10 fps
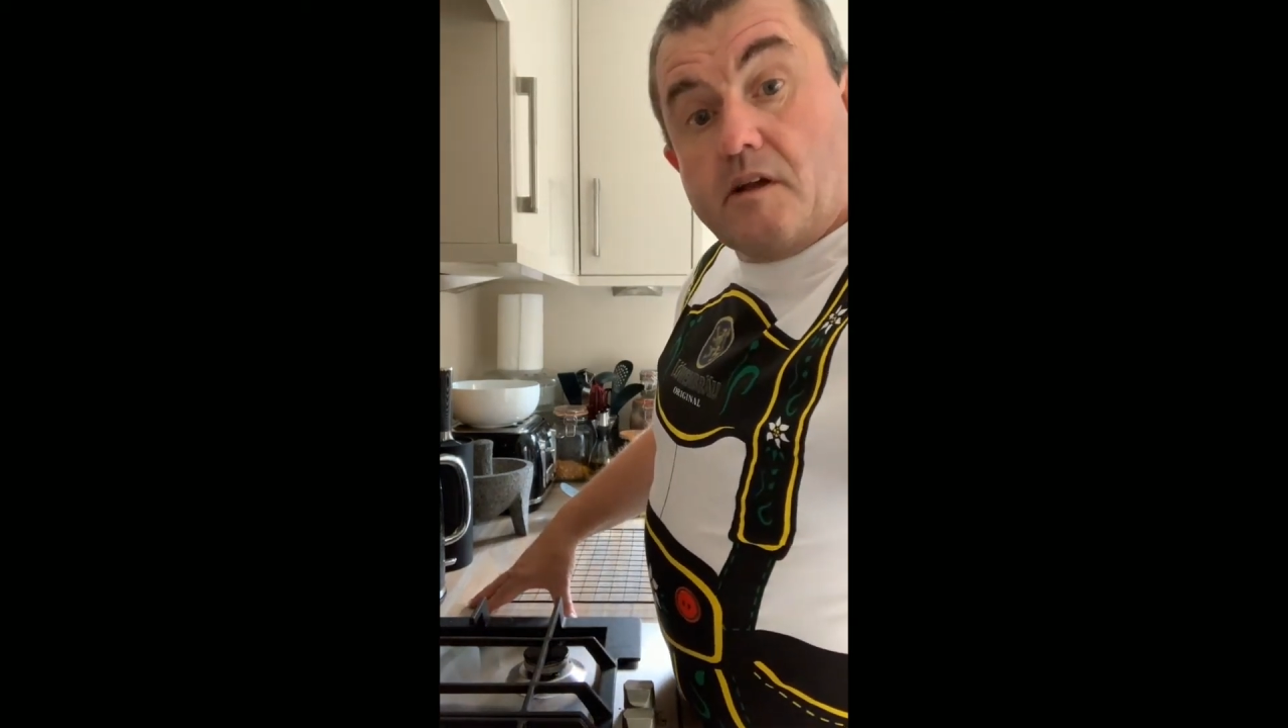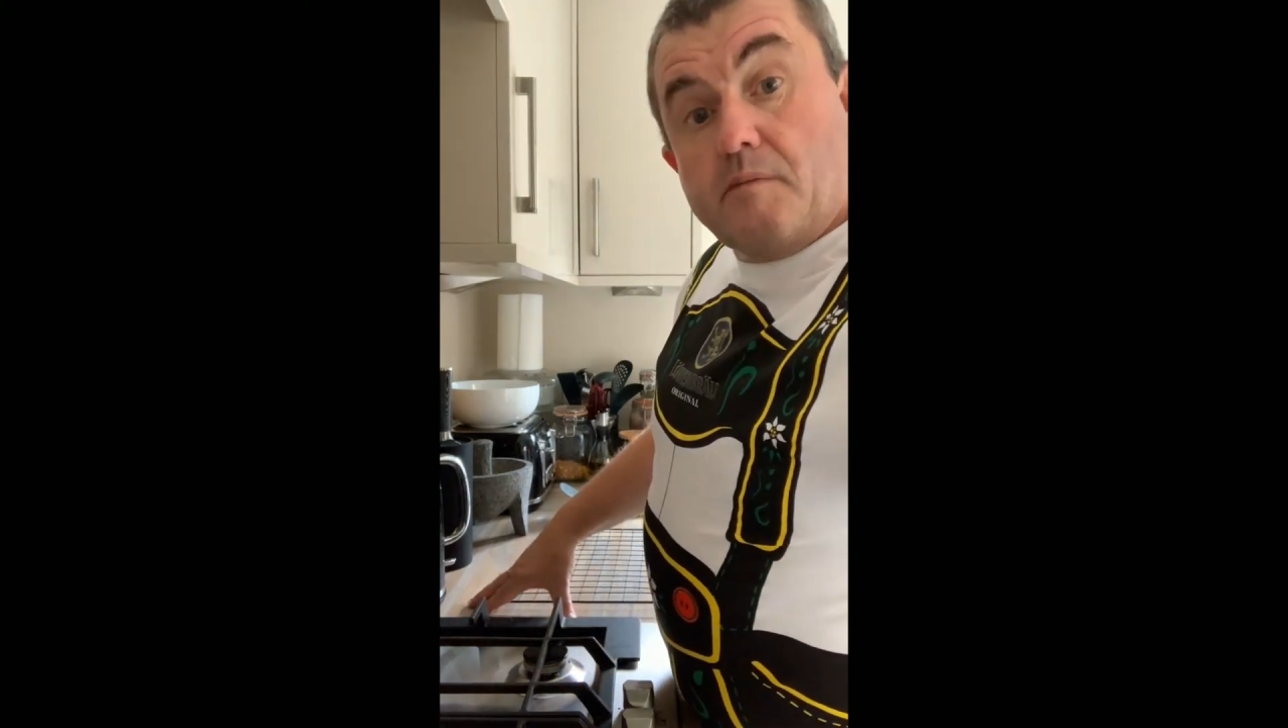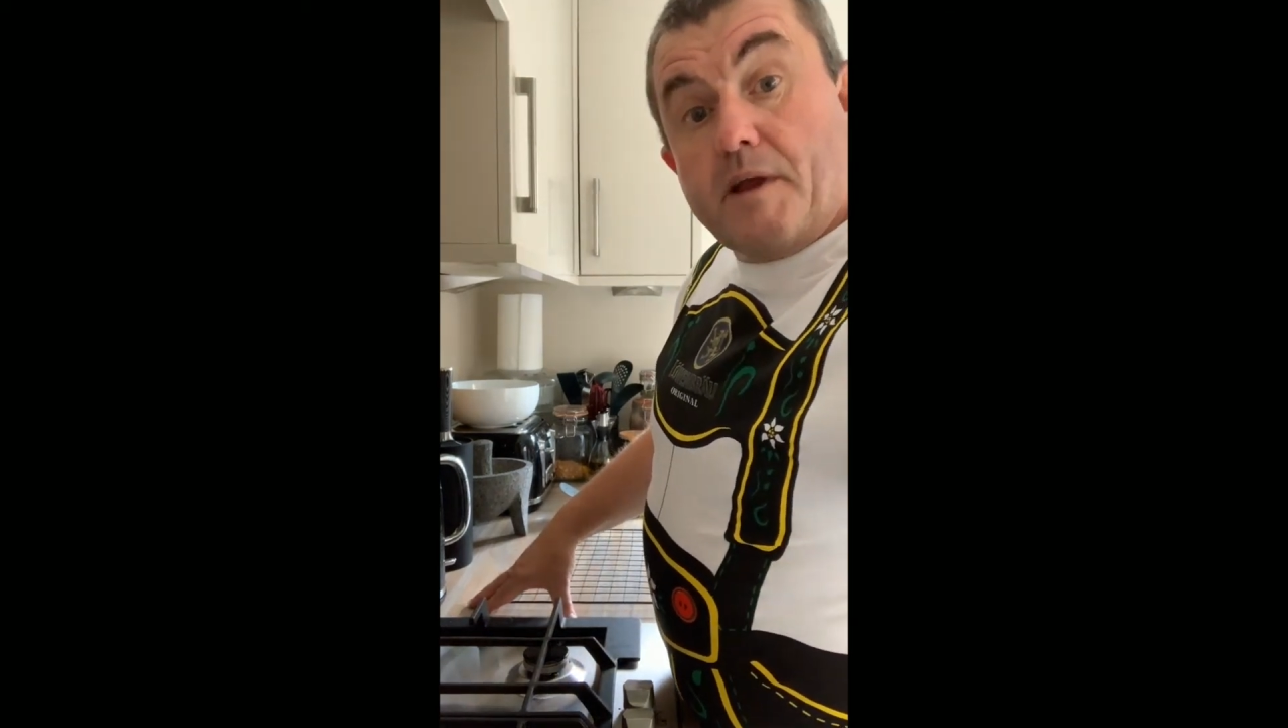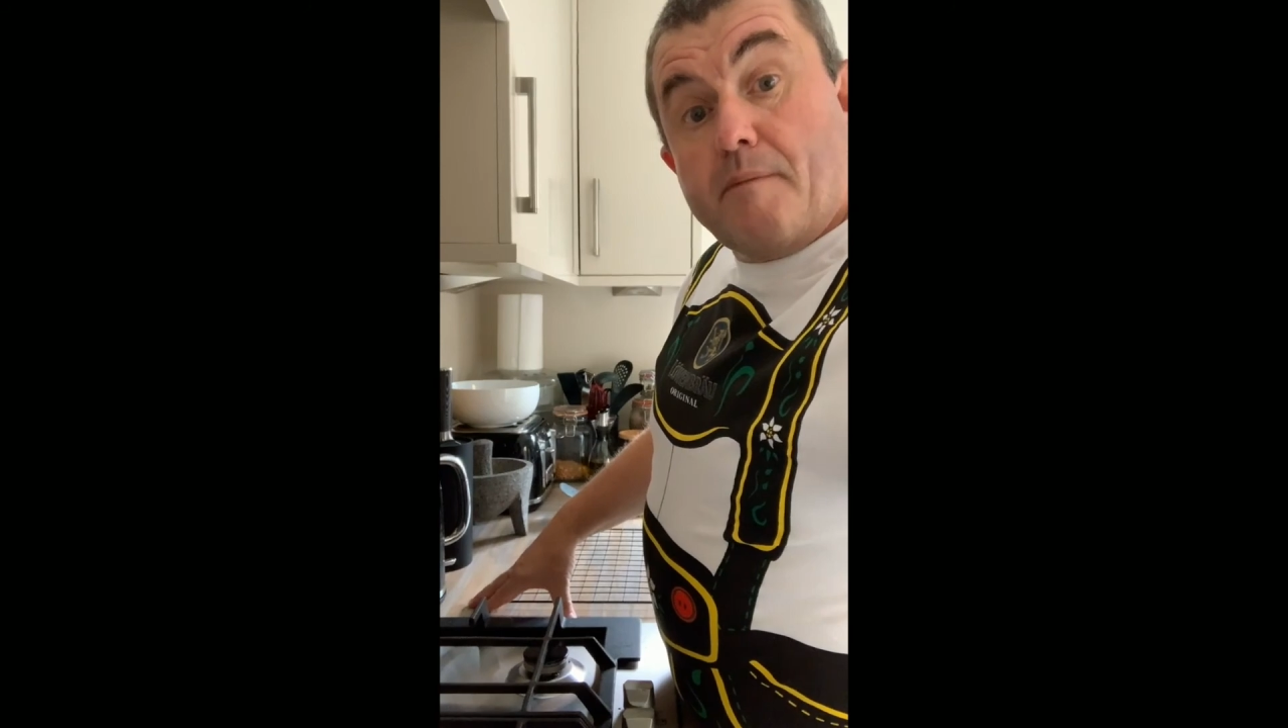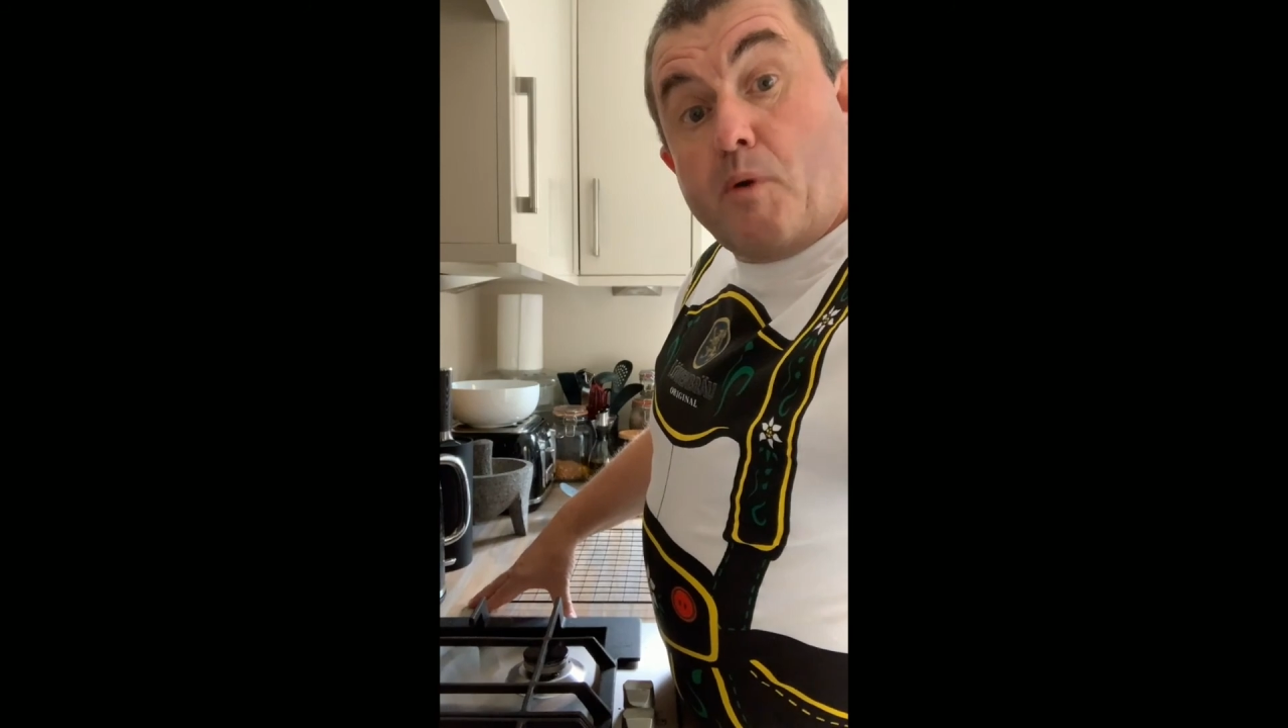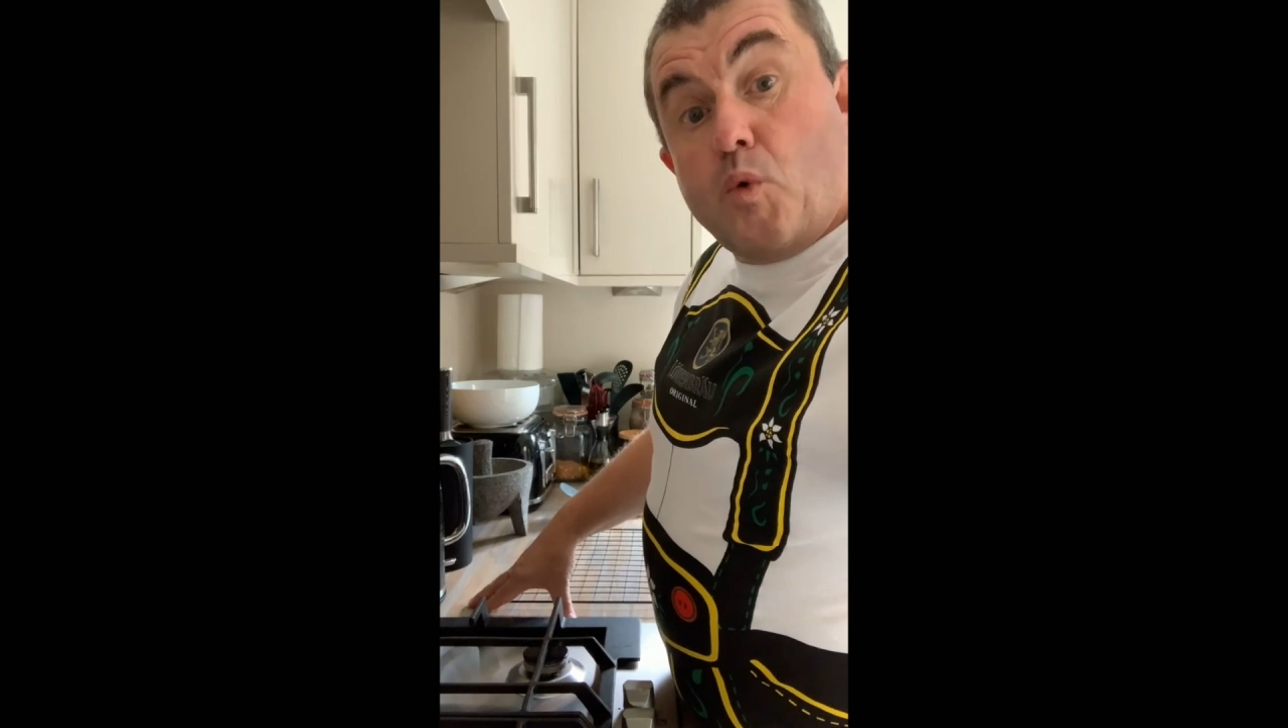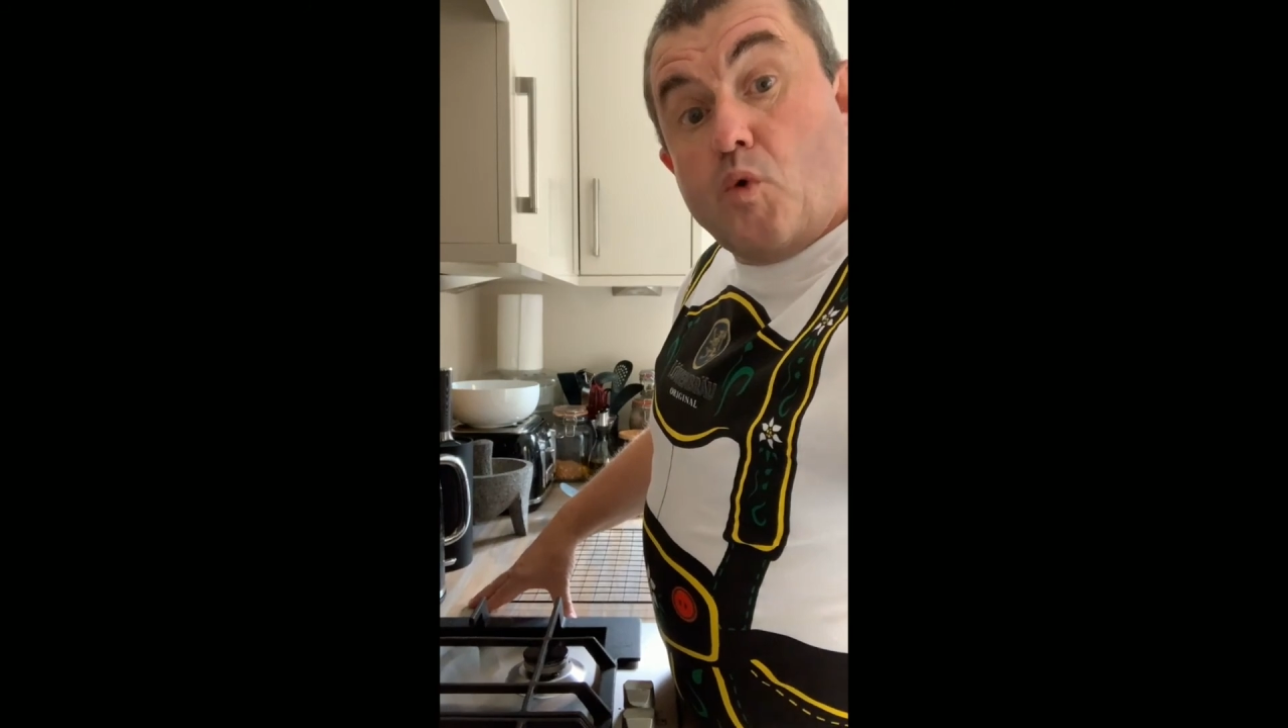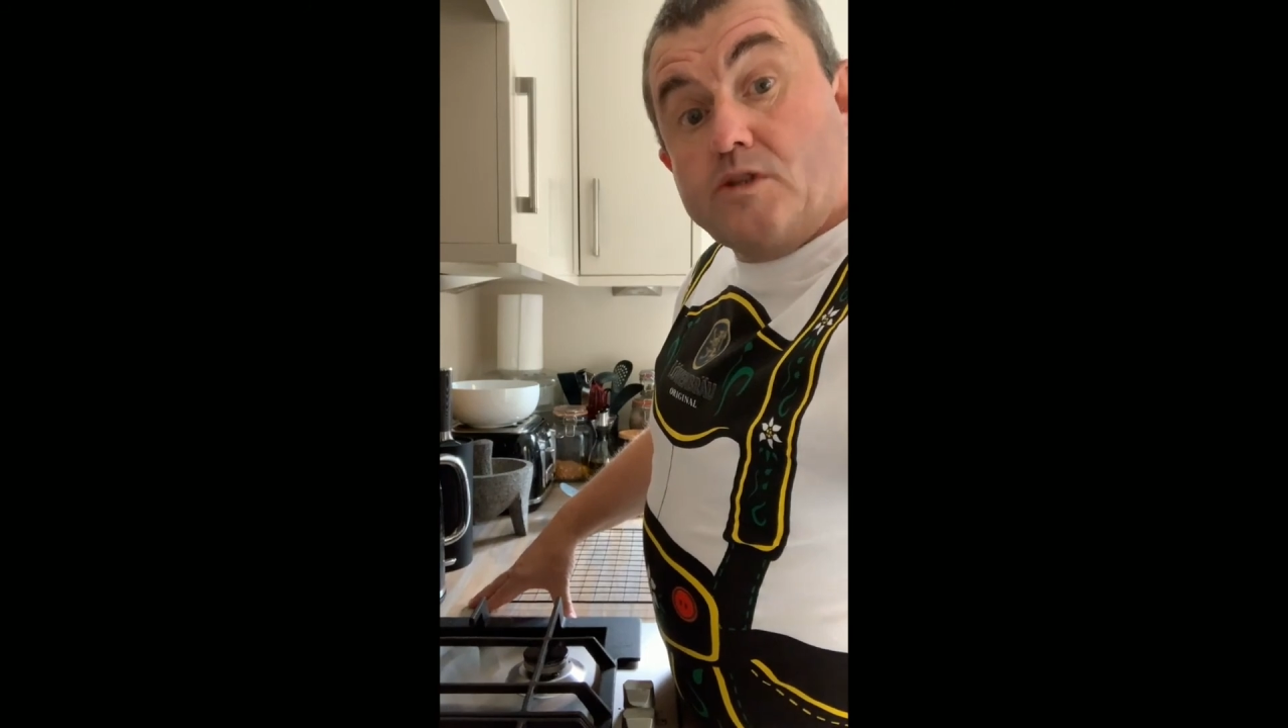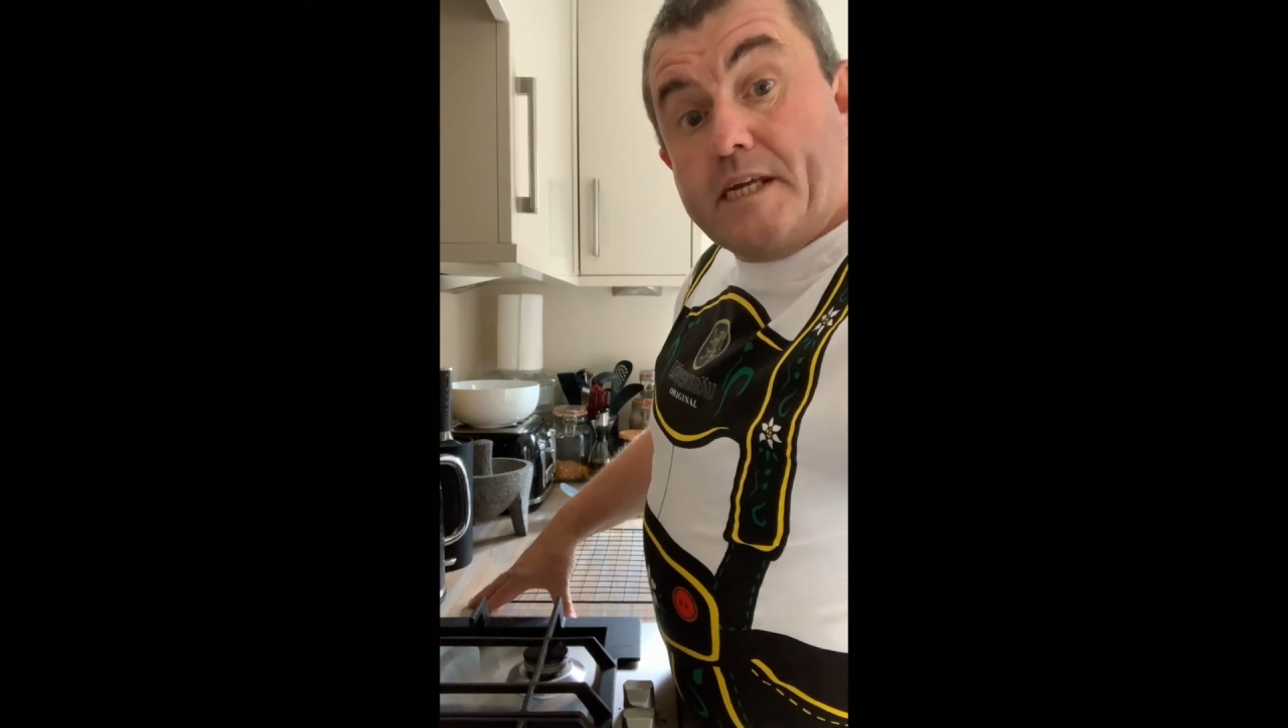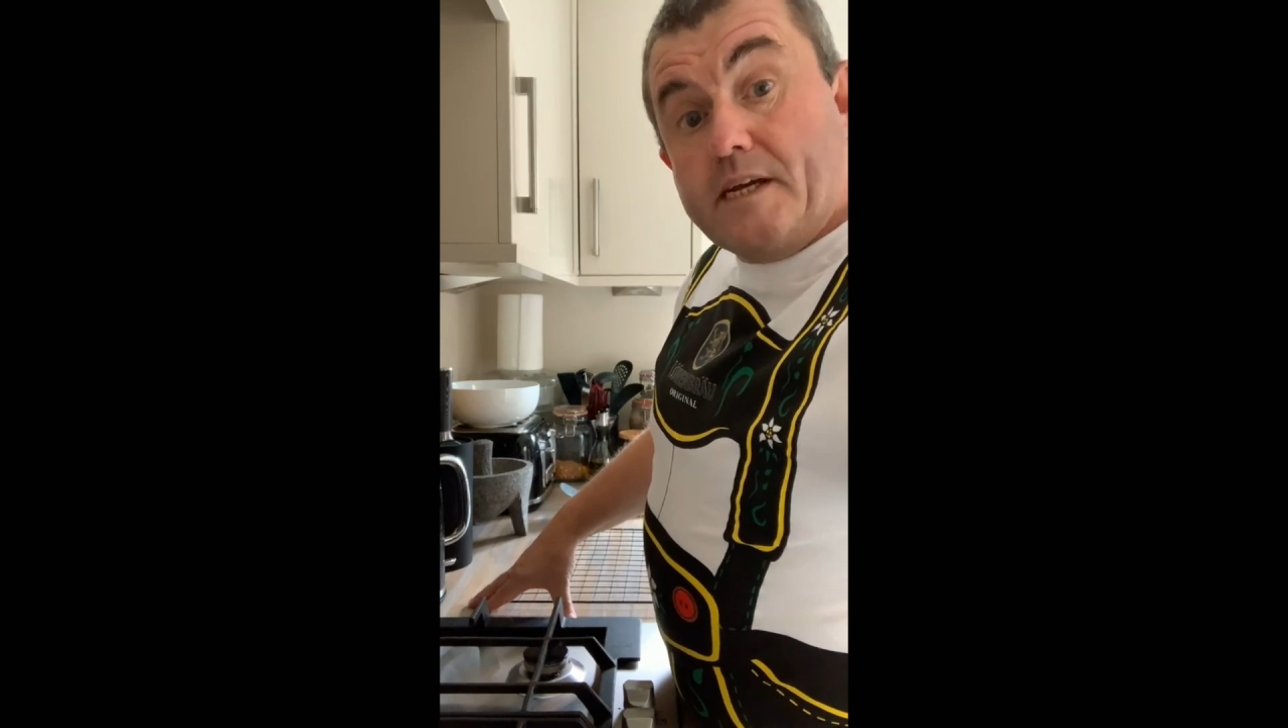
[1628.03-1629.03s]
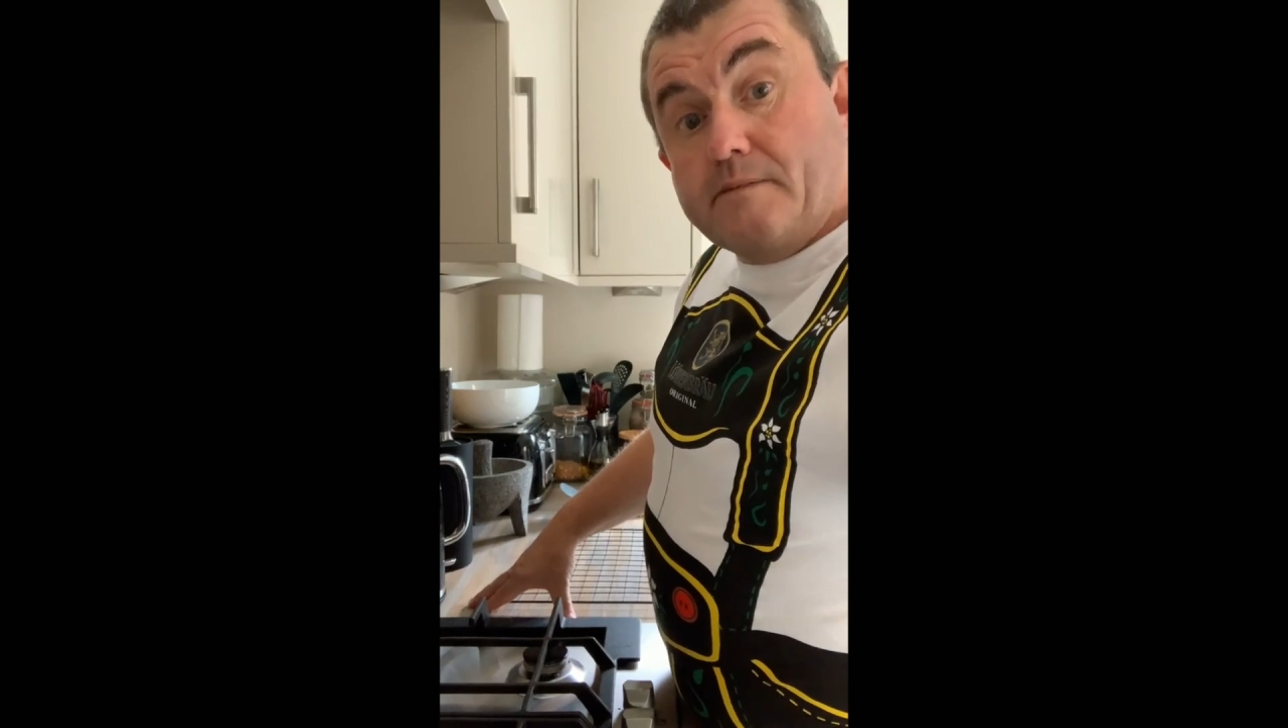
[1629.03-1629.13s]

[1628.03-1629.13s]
bit of pause here.